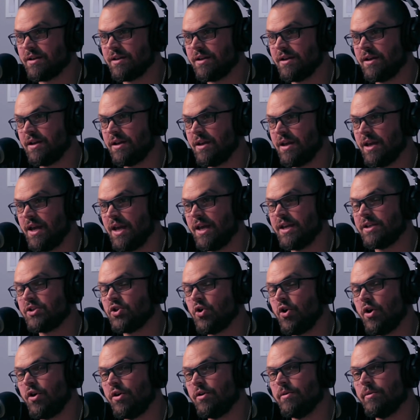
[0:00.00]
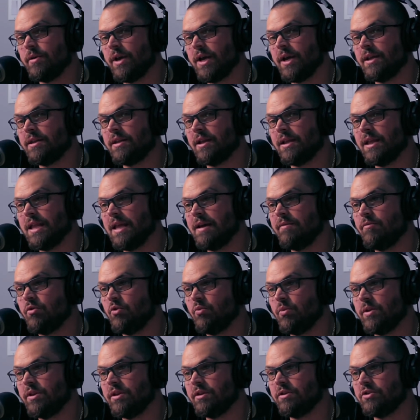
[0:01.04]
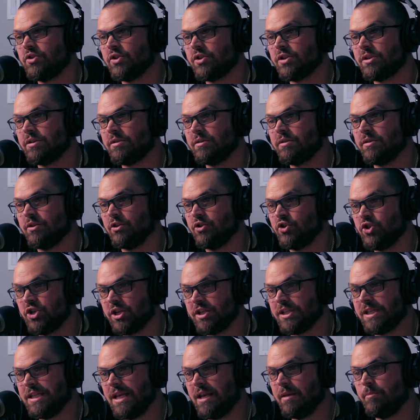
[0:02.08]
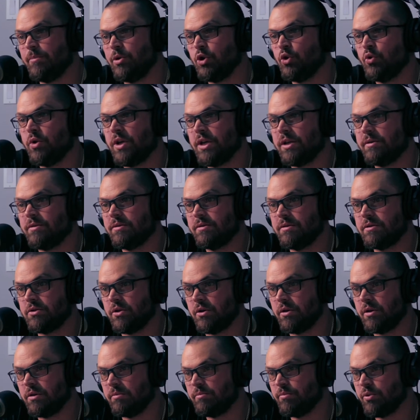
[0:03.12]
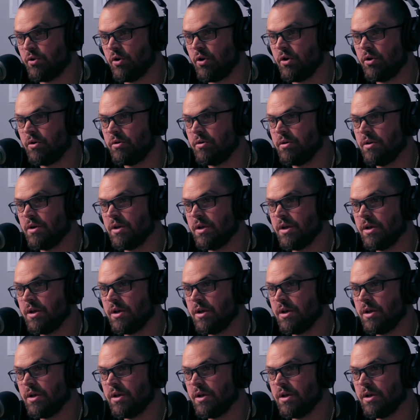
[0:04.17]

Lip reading: and it's hard at the level when they're just debuting, turning pro.